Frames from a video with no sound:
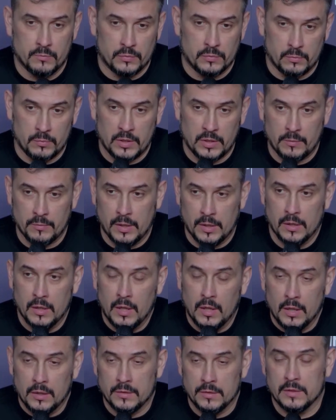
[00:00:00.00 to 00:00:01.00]
to the
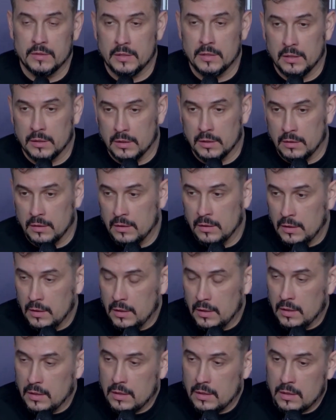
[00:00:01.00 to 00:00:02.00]
places of detention
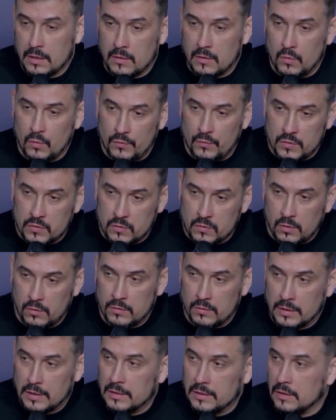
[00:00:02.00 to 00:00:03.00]
of
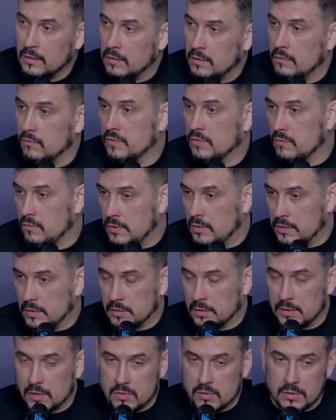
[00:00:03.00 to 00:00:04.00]
Ukrainian prisoners
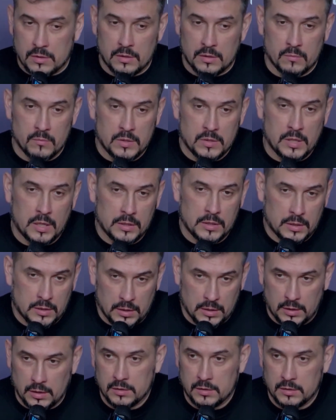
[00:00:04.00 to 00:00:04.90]
of war and